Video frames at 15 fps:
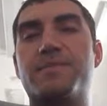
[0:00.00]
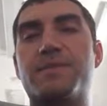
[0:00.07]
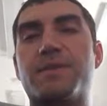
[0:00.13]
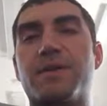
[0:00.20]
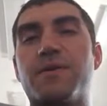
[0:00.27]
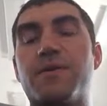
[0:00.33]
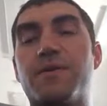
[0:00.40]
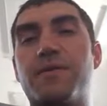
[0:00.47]

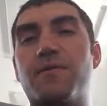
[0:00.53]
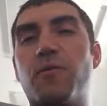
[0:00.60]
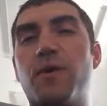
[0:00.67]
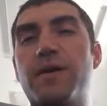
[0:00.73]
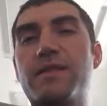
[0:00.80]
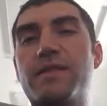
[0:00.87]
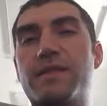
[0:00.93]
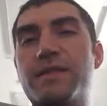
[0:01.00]
So
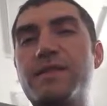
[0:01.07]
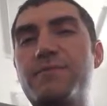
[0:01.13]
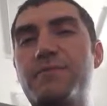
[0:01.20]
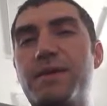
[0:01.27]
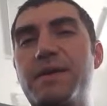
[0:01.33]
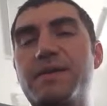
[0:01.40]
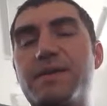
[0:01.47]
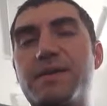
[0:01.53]
what this
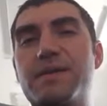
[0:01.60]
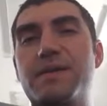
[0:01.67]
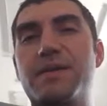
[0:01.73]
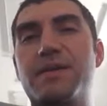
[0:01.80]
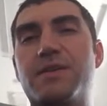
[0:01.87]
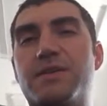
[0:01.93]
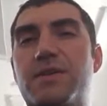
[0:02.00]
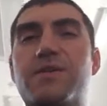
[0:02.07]
basically
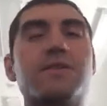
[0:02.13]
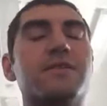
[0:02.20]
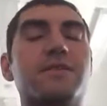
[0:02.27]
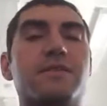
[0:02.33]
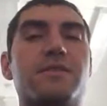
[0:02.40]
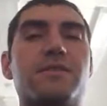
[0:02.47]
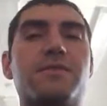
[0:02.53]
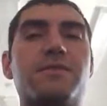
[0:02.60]
has showed us
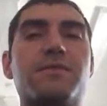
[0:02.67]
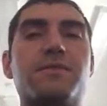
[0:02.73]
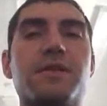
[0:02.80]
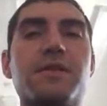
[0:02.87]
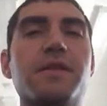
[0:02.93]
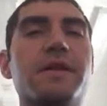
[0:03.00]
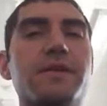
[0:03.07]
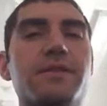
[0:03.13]
is there's a
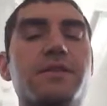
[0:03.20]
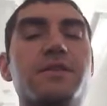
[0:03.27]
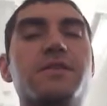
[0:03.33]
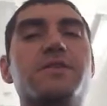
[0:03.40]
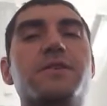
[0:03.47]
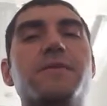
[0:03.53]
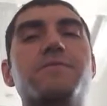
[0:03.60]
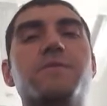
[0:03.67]

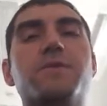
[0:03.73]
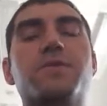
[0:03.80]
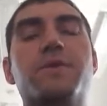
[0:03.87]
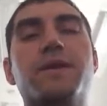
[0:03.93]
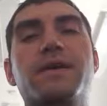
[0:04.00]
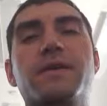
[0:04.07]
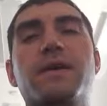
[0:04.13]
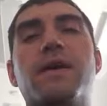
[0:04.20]
relationship
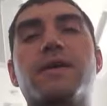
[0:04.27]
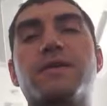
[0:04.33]
between